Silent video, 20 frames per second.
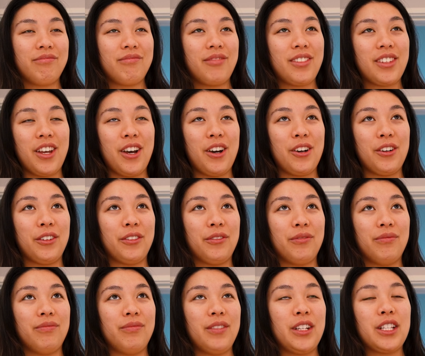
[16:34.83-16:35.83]
So
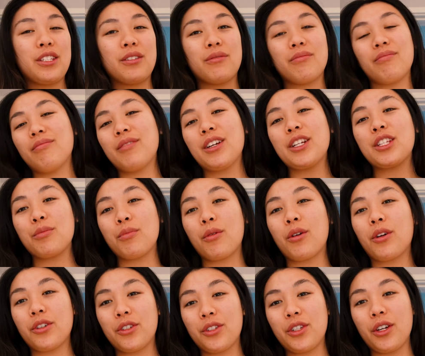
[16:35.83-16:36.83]
it's it's
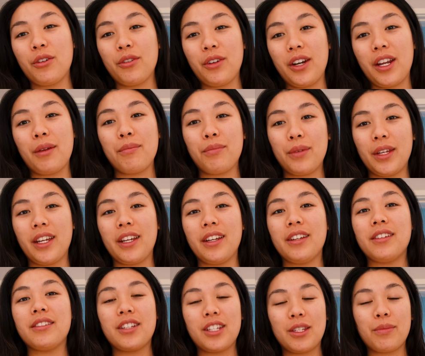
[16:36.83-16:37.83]
more so gonna
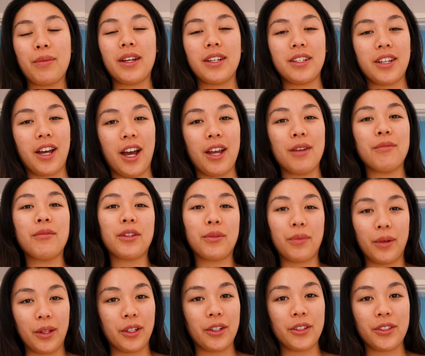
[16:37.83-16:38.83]
be to spend time with
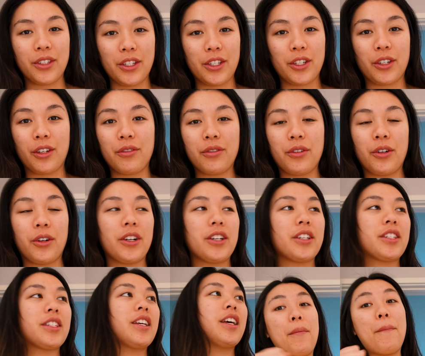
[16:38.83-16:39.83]
my little sister, of
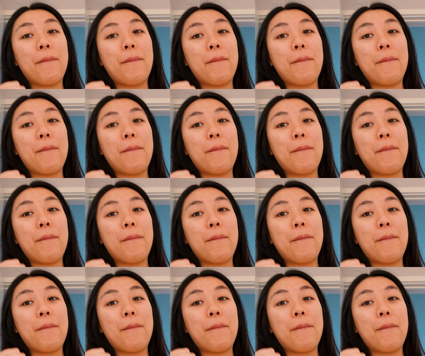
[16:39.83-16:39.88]
course.